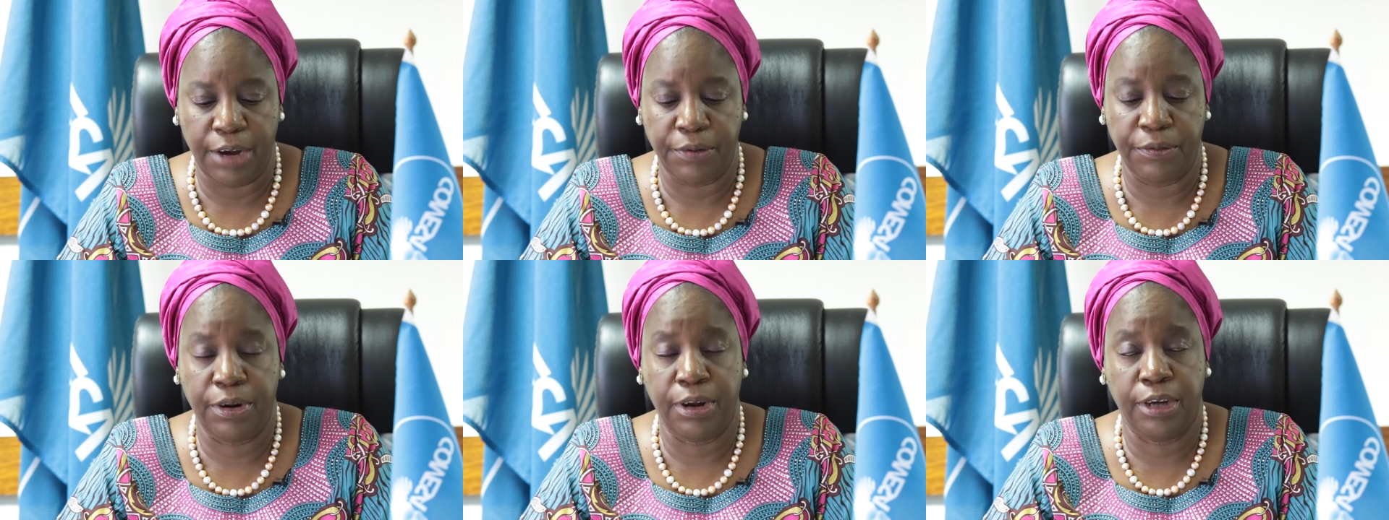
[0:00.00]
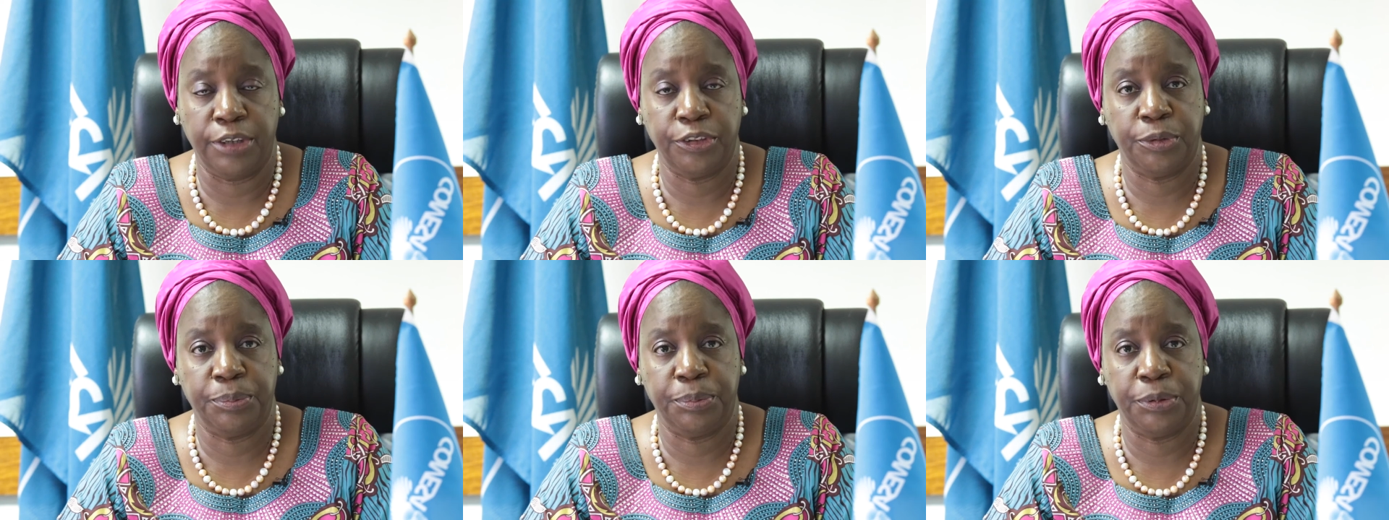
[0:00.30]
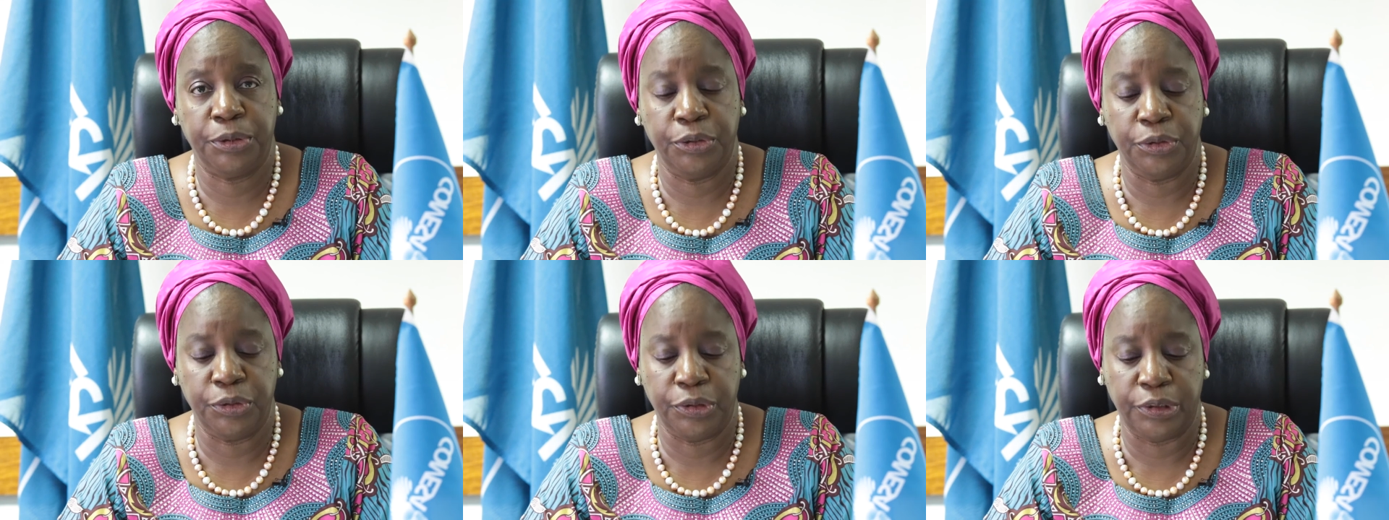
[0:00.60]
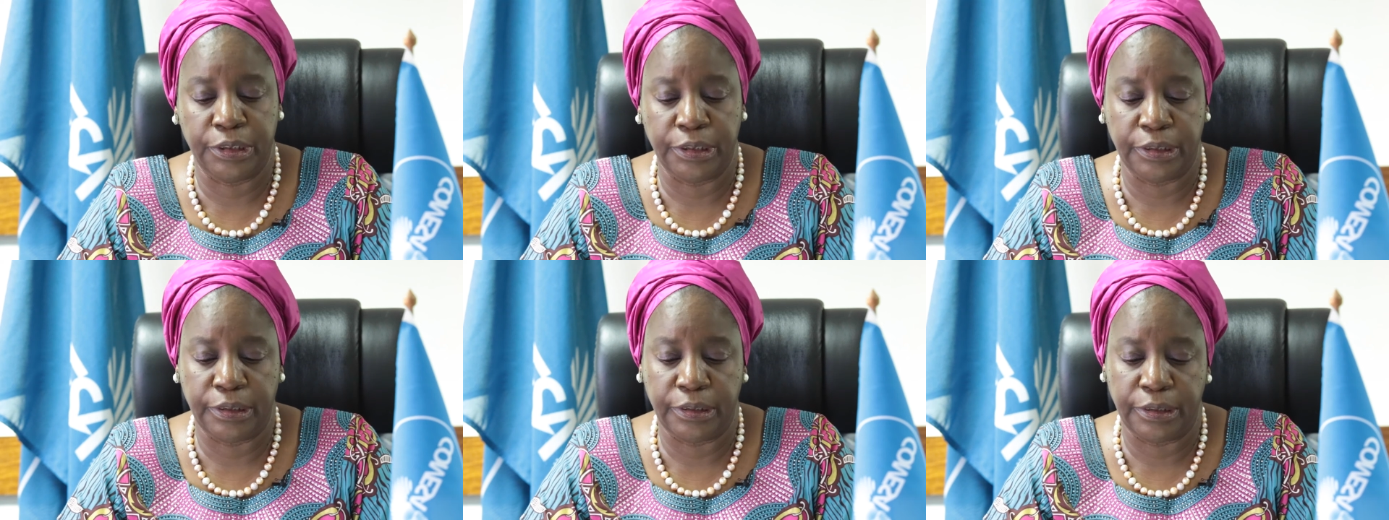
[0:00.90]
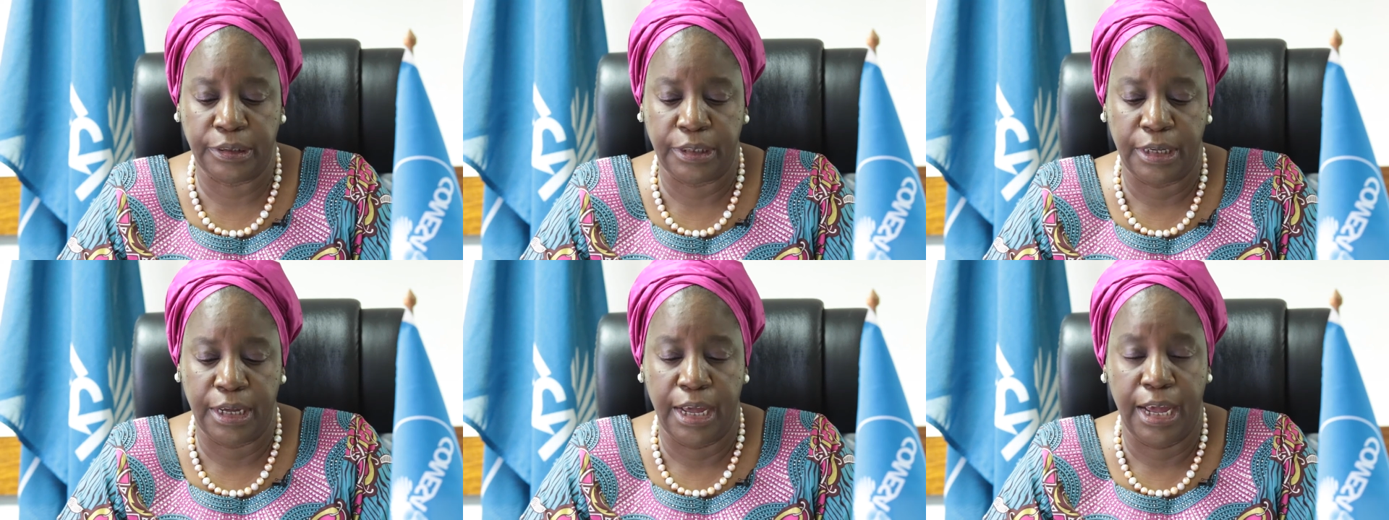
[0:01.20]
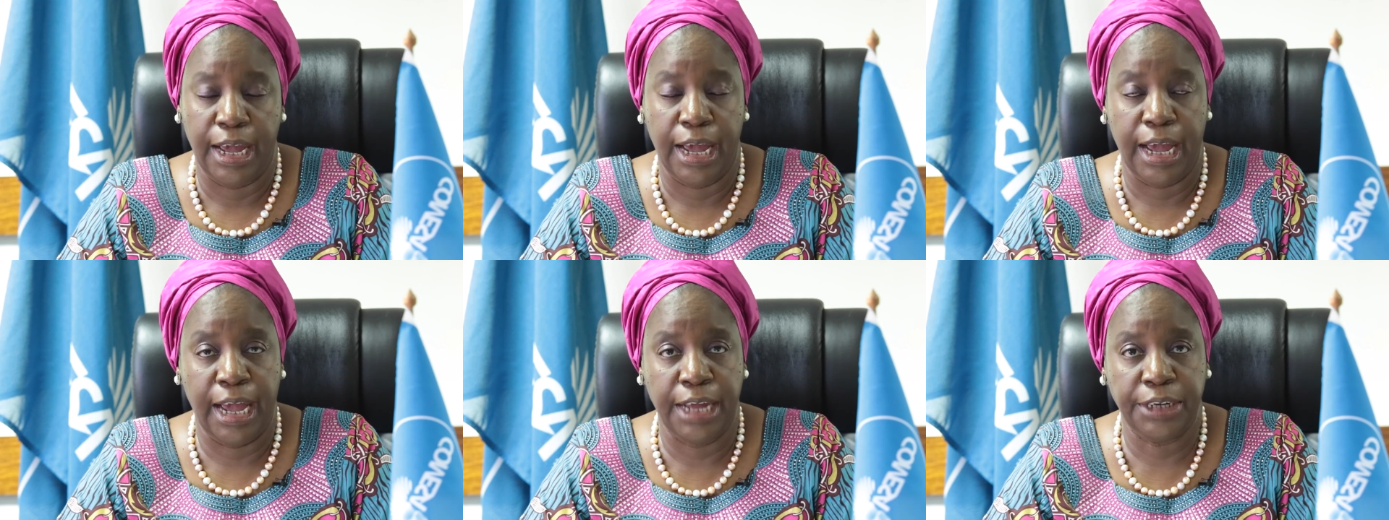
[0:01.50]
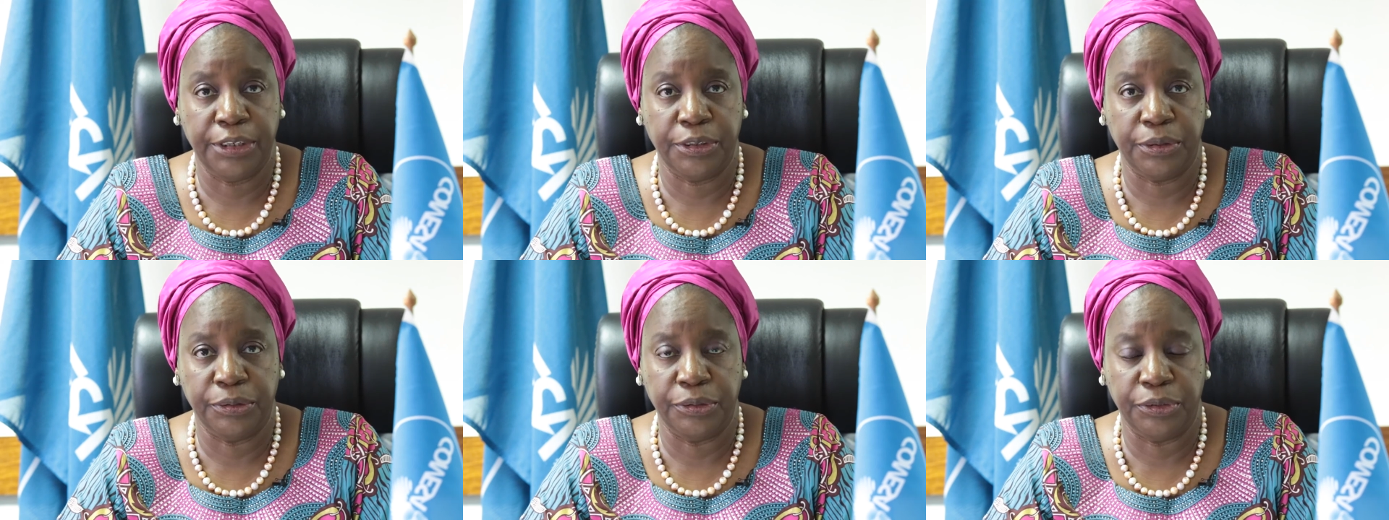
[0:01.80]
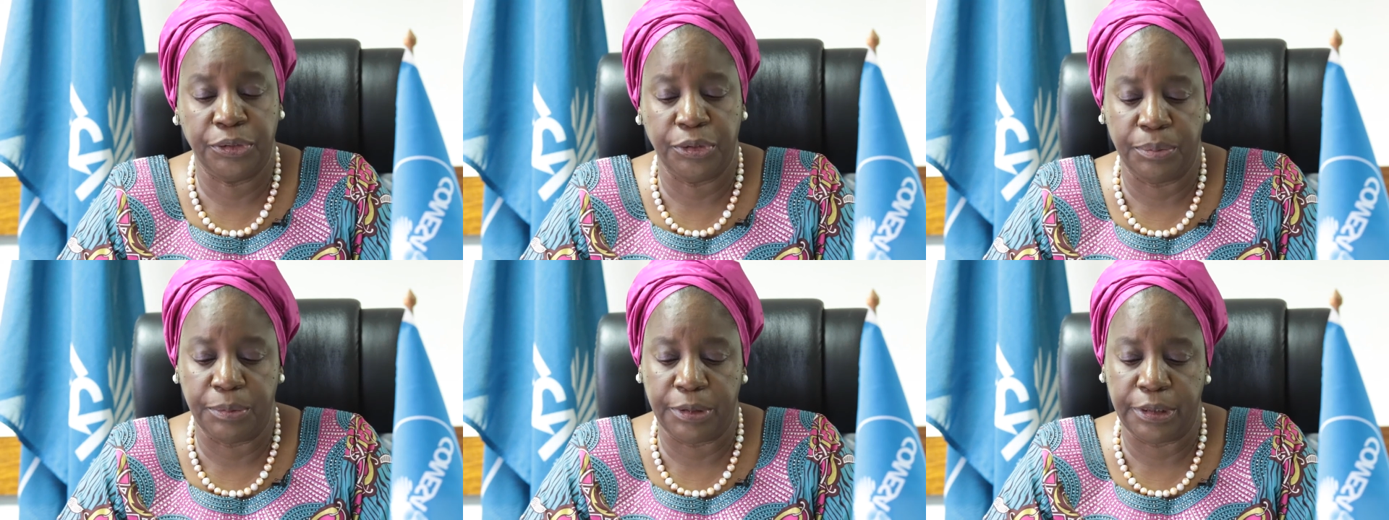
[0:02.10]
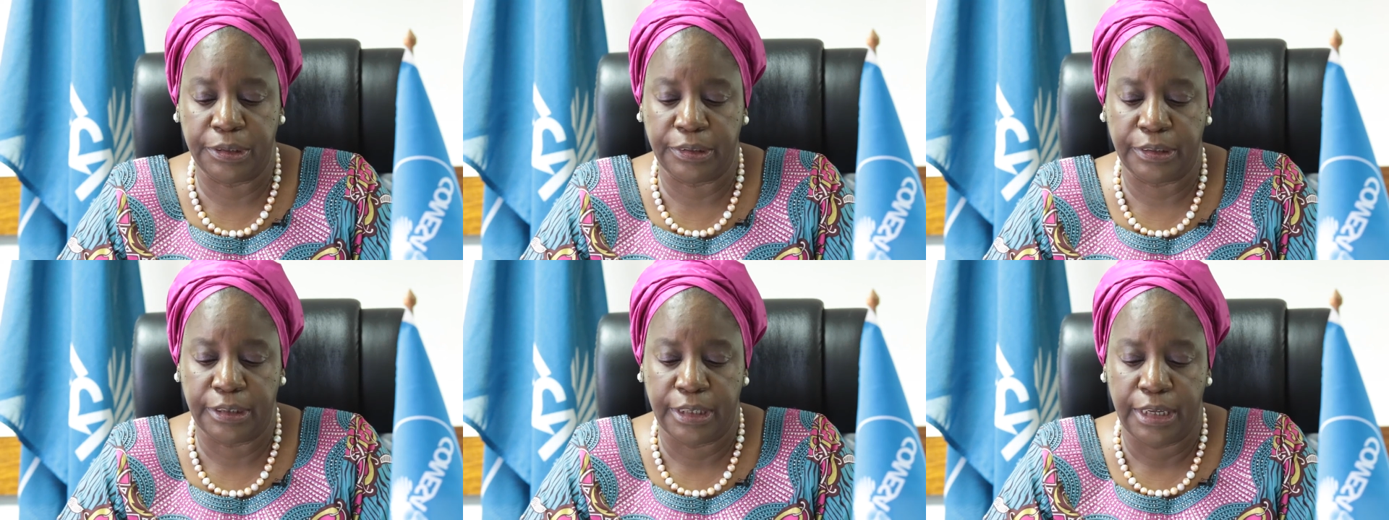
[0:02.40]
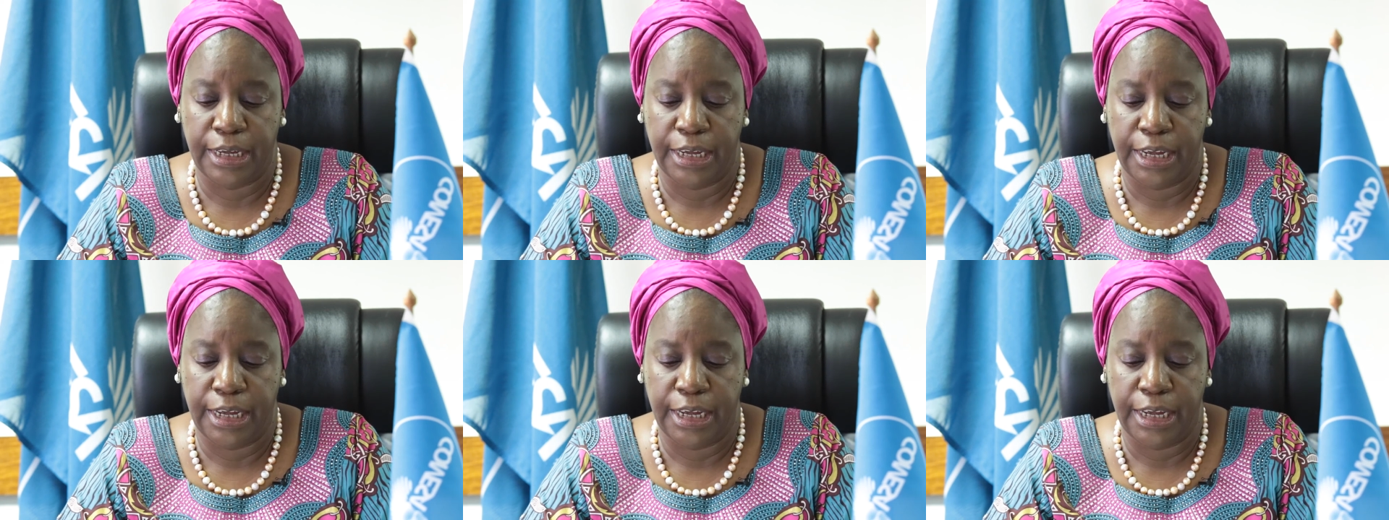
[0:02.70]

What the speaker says: agriculture producers and consumers,